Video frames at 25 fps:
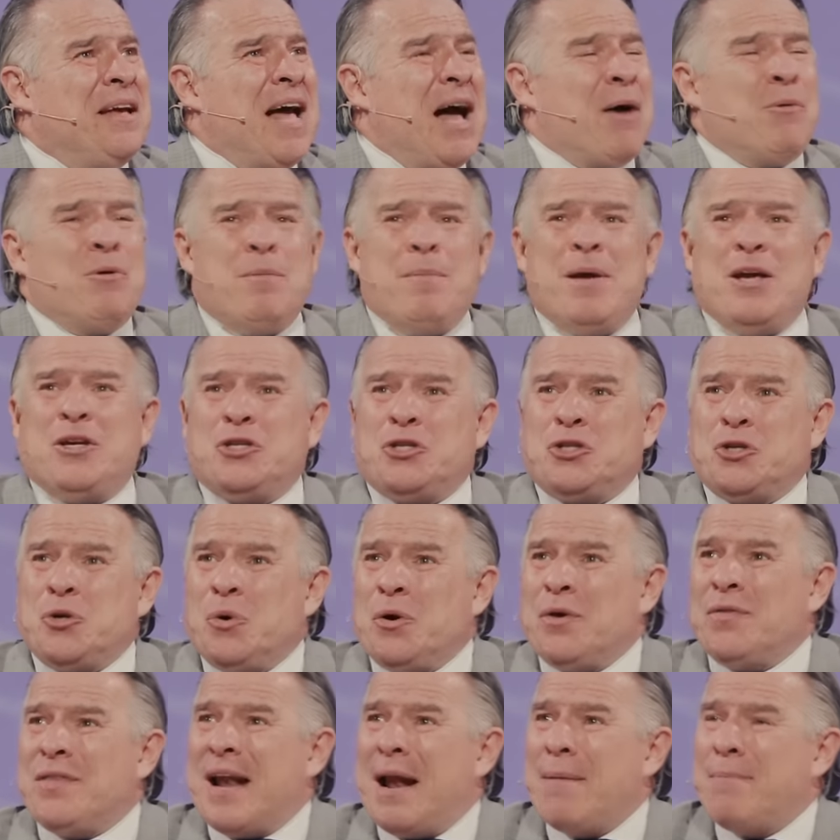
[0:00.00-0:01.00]
I want to make
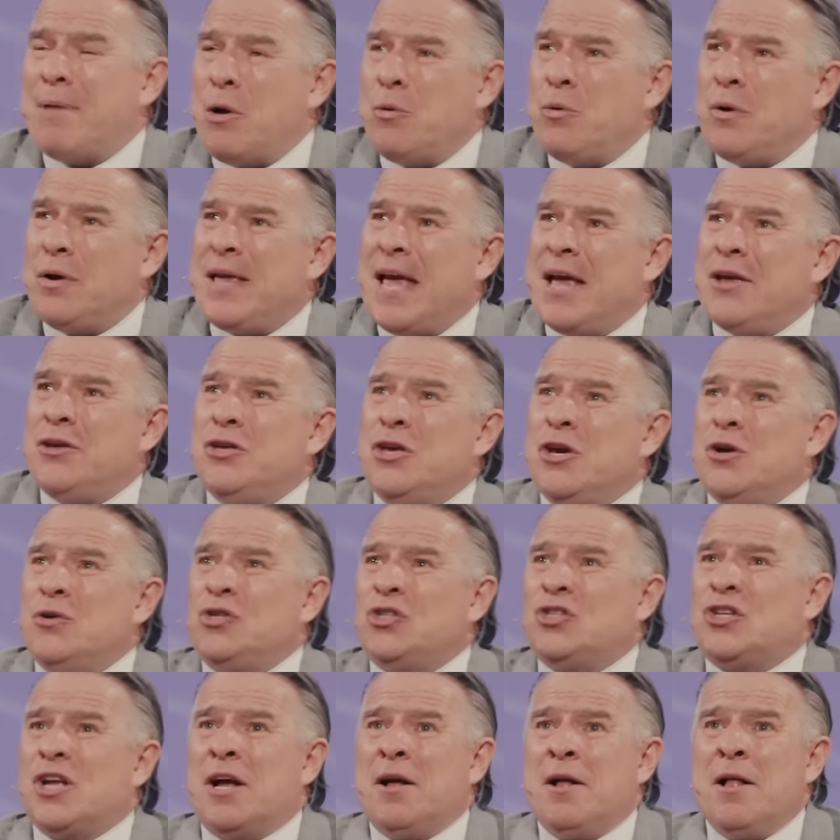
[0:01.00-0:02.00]
sure that I don't get
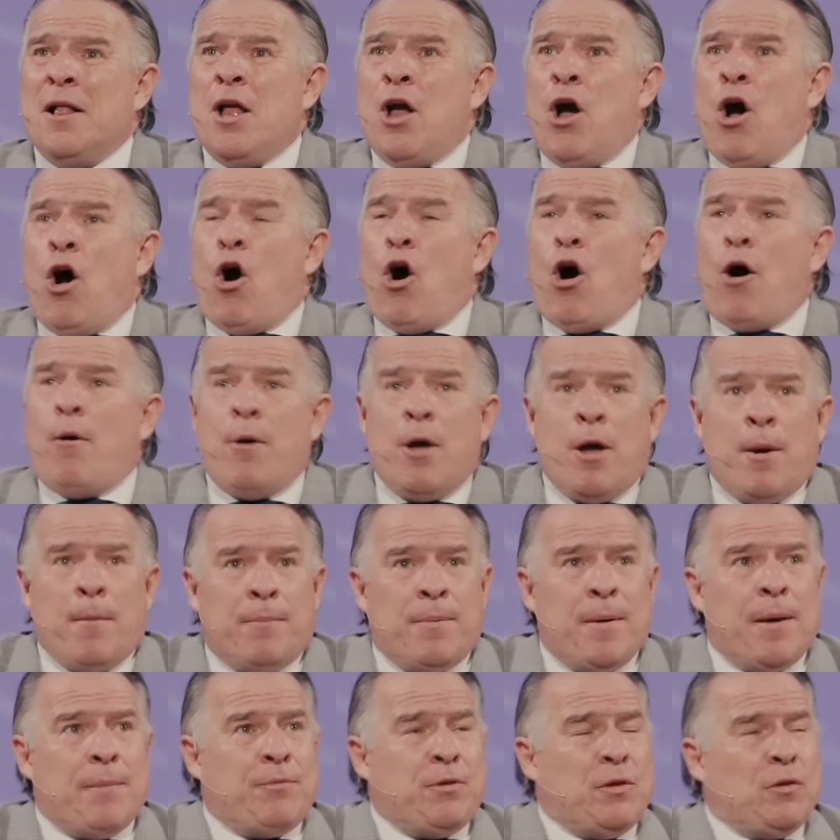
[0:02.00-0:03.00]
used to all,
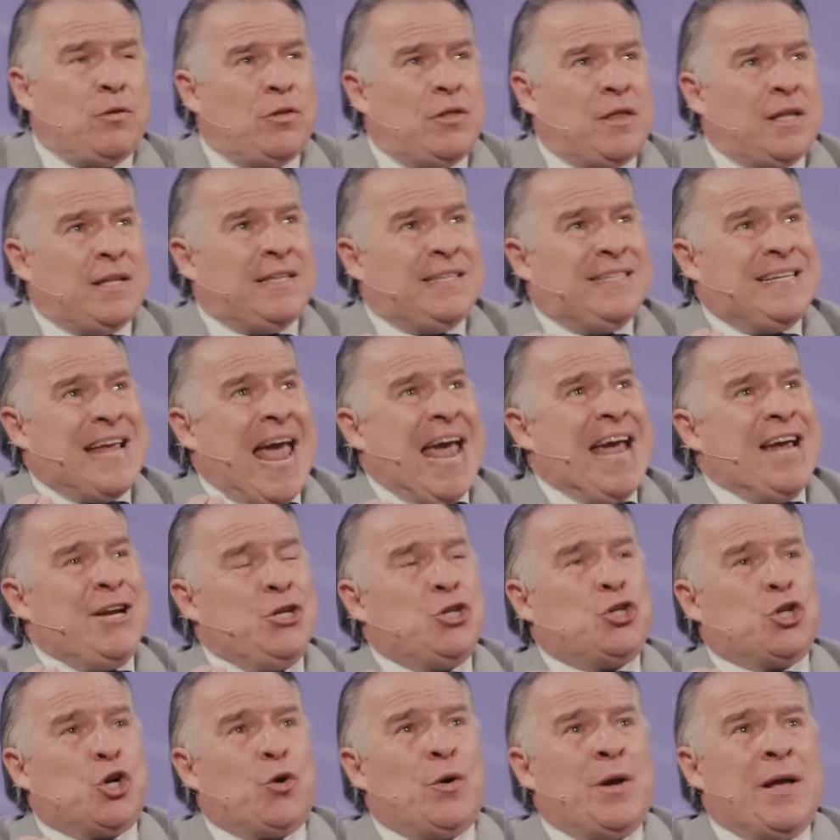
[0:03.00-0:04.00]
oh, the
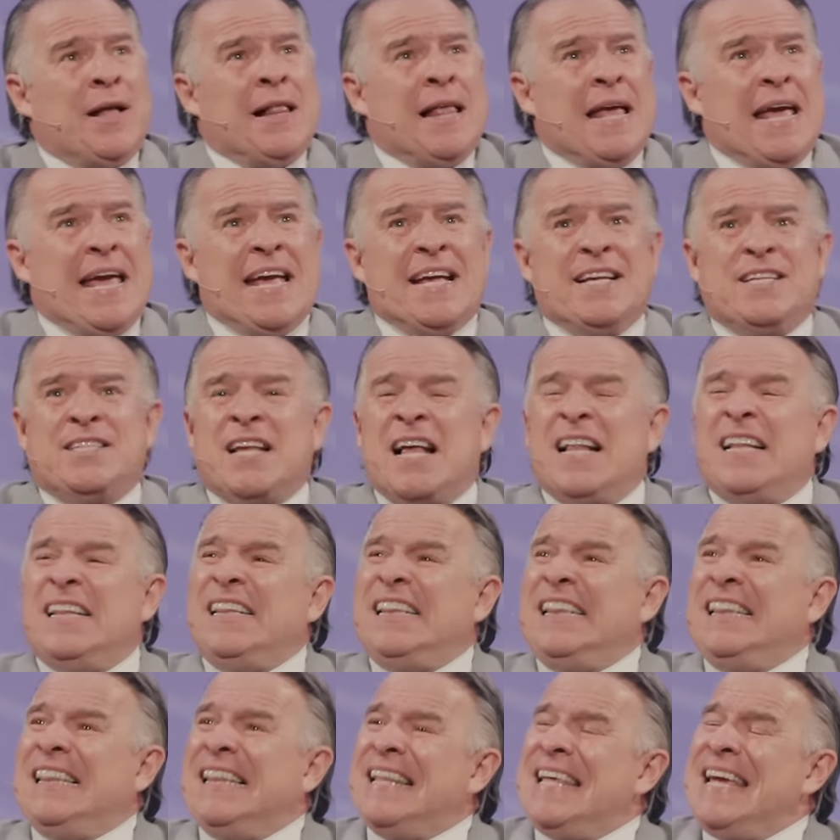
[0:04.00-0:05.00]
danger is
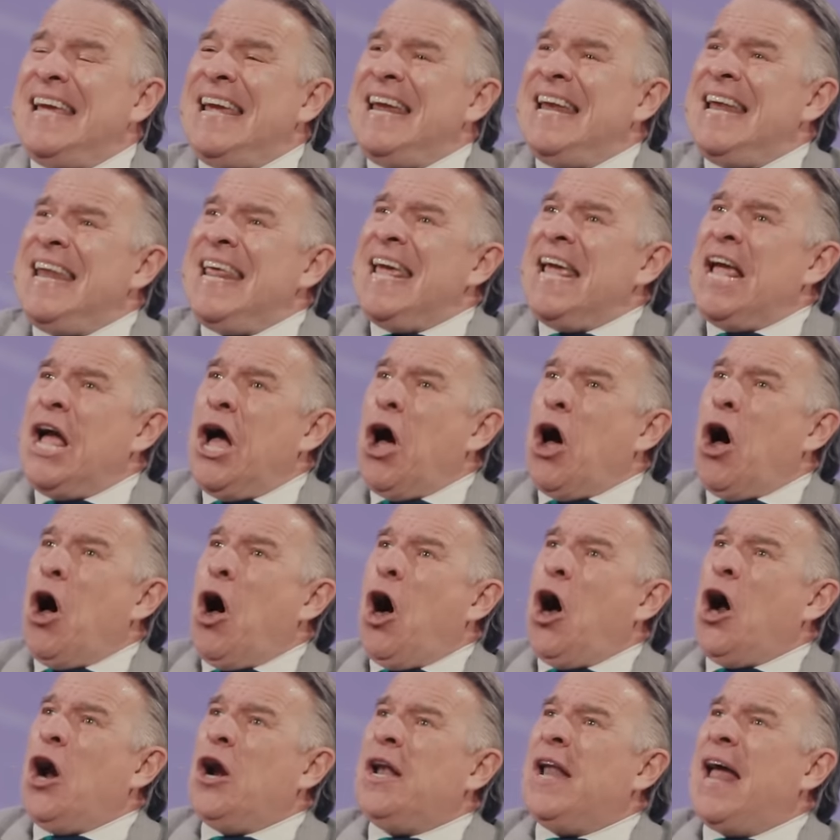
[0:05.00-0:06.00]
leaning
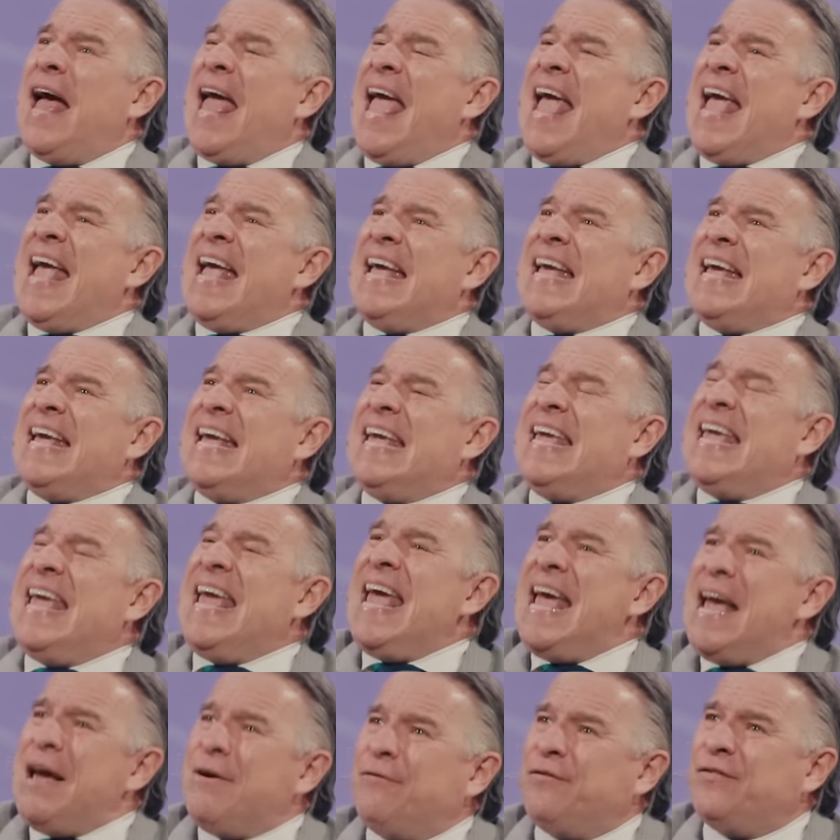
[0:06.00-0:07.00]
on a
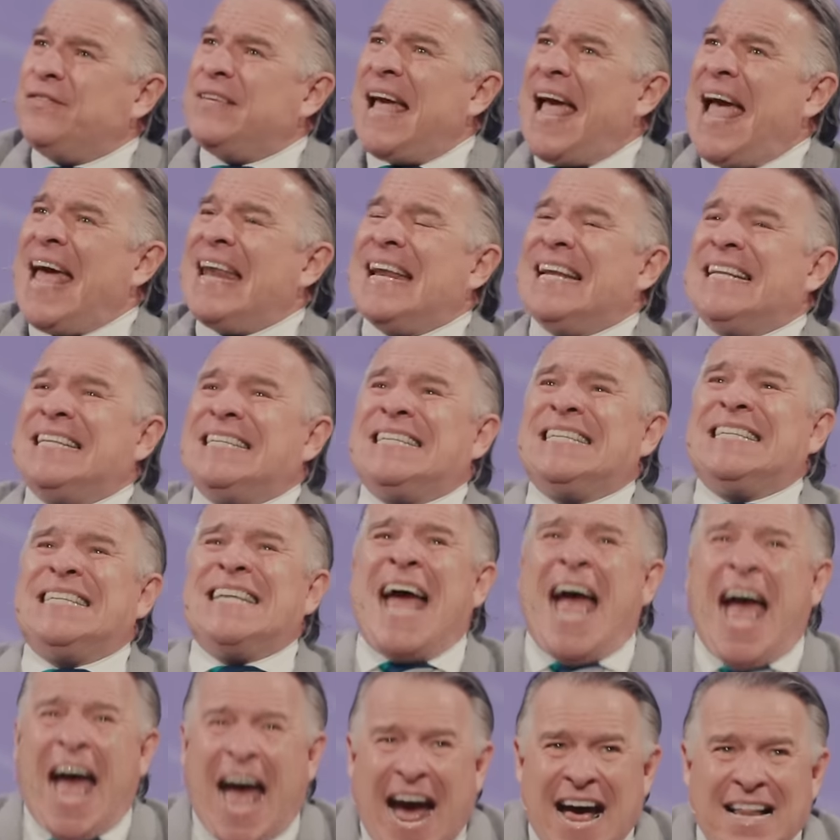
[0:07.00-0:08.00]
gift and a
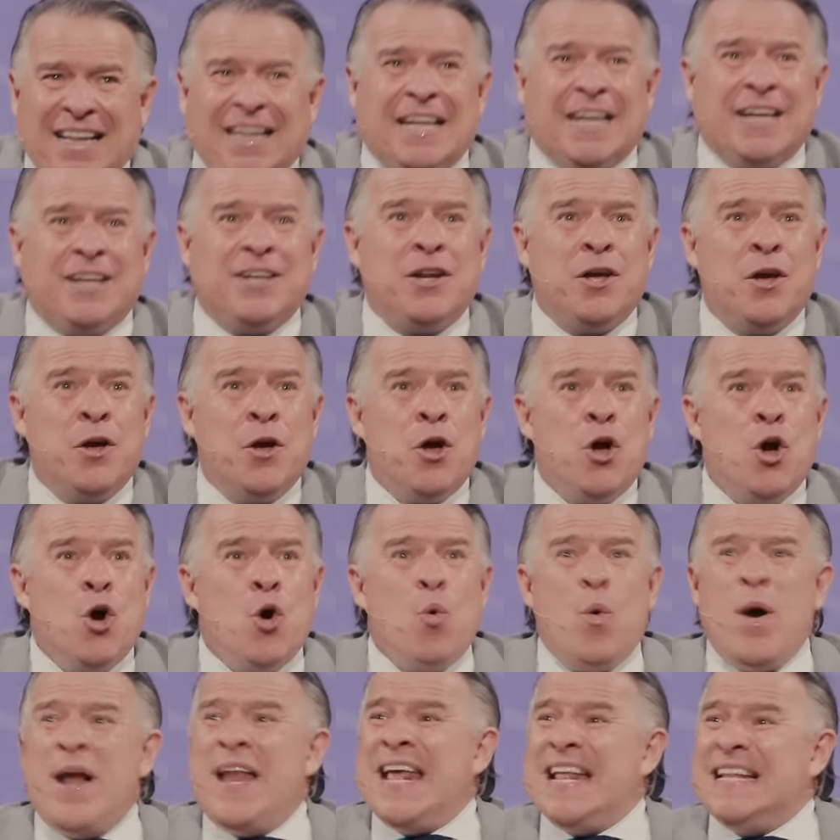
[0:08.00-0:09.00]
talent
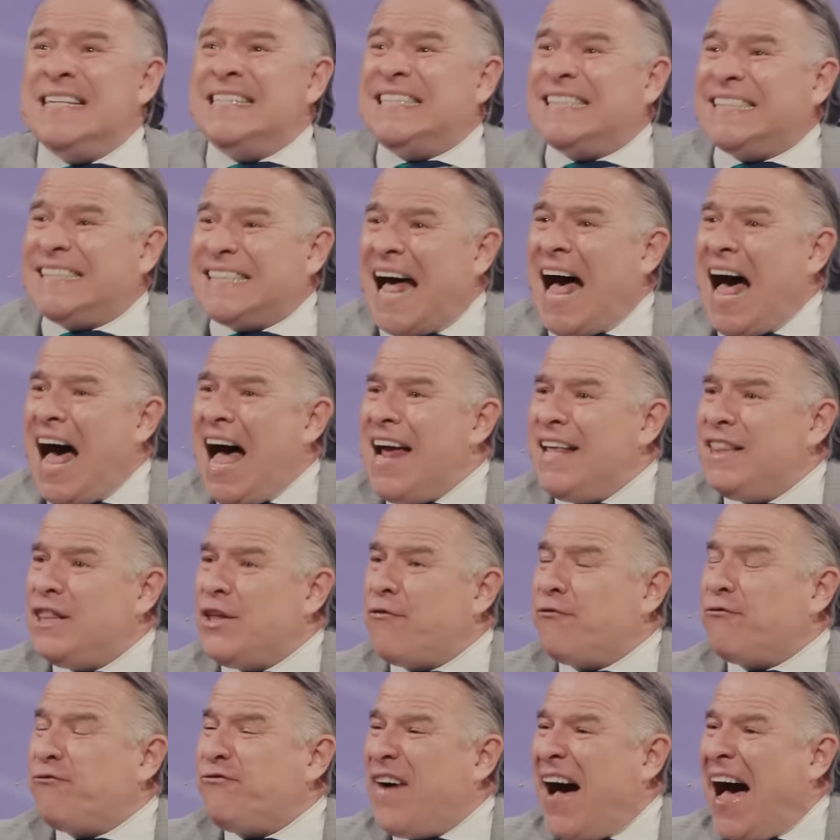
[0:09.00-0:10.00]
when inside
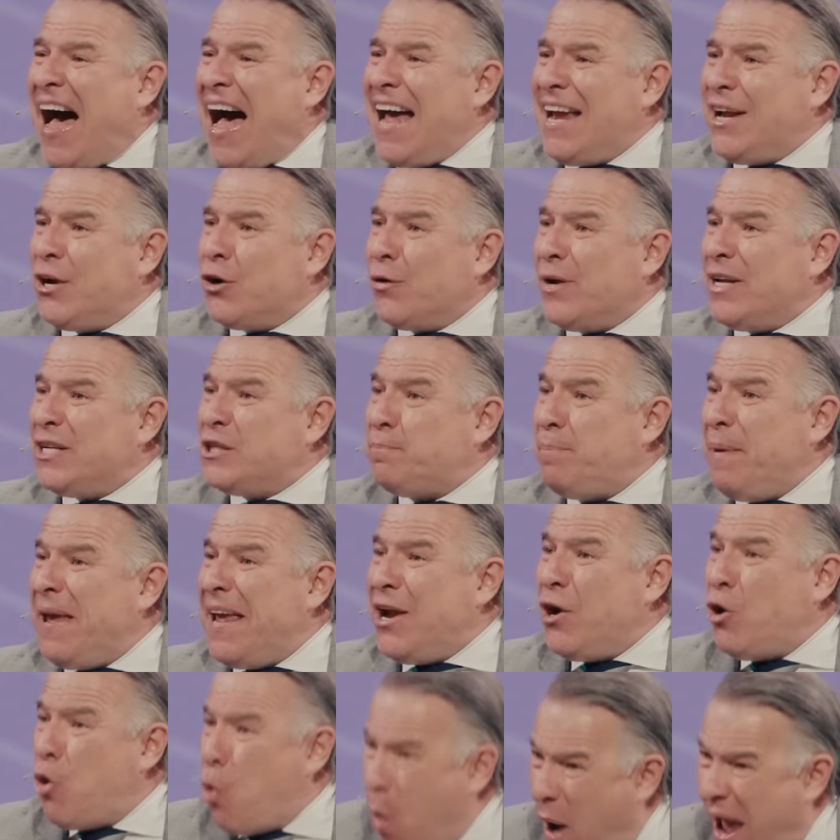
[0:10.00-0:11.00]
the fire is
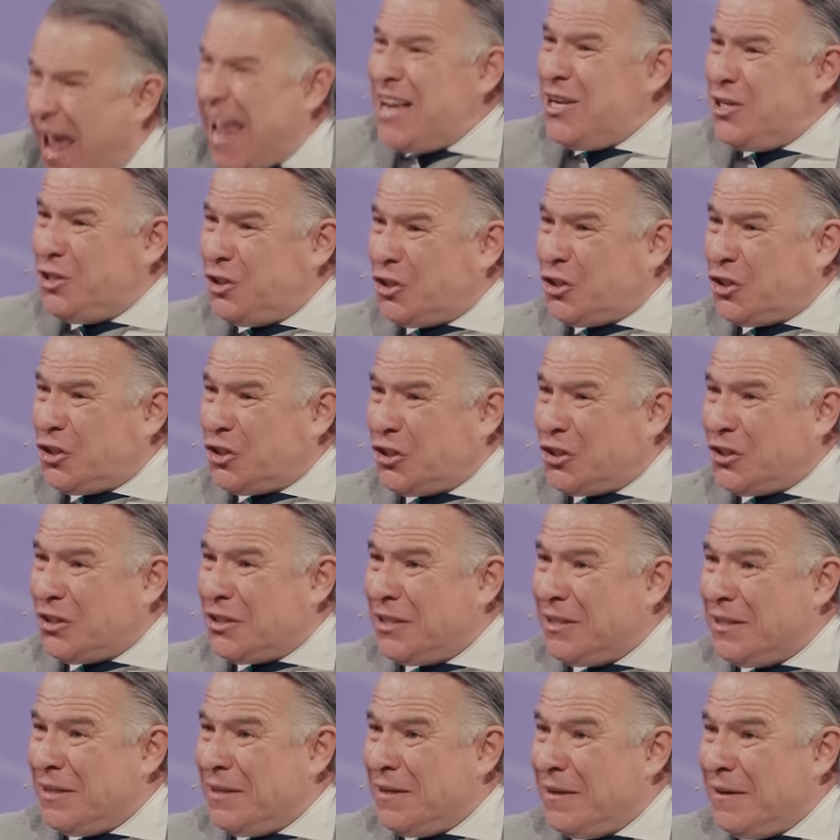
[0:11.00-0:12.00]
being
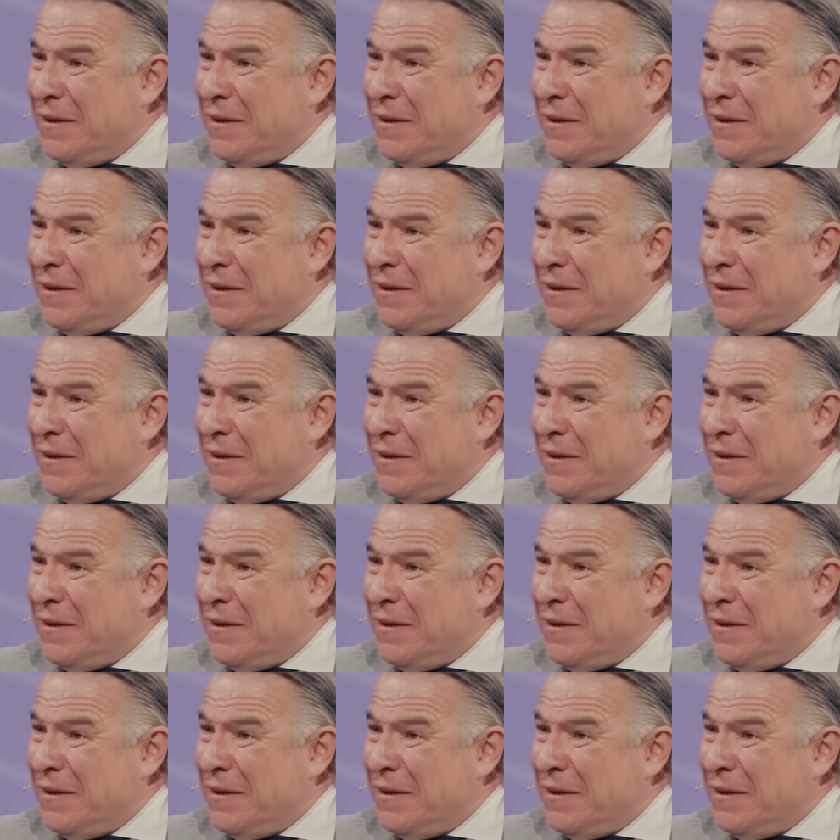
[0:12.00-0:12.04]
quenched.